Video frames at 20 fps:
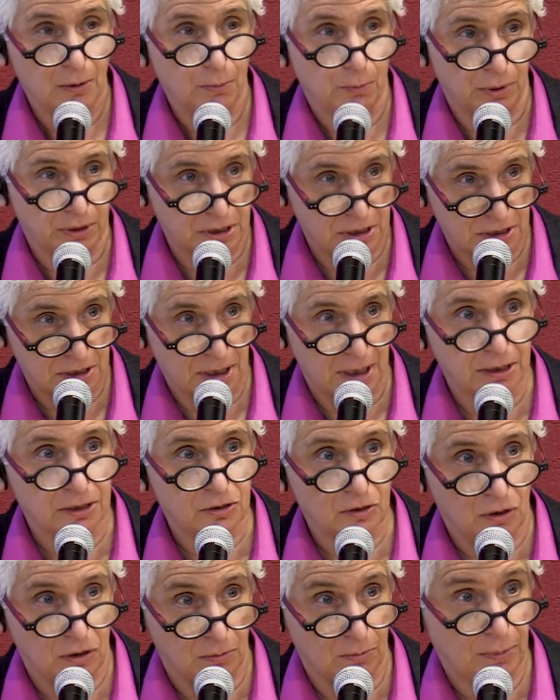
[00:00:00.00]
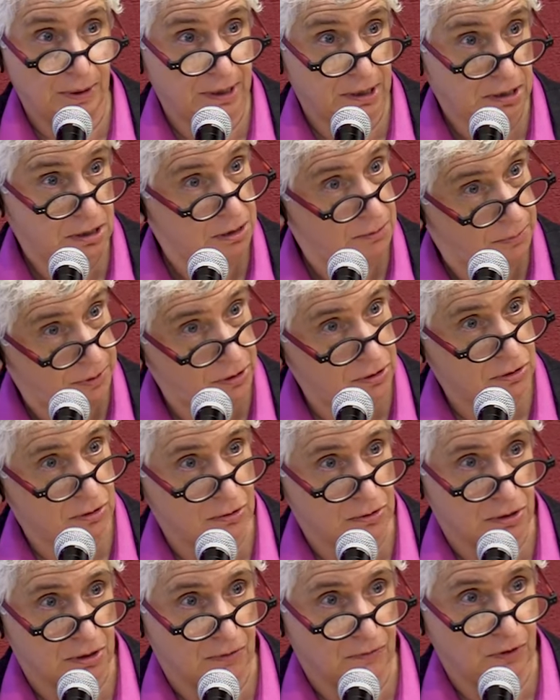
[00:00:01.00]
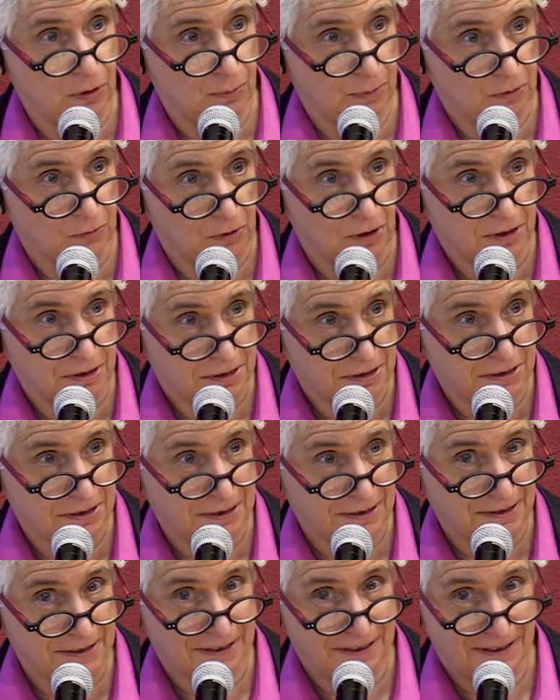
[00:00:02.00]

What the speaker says: but states are the biggest abusers of human rights.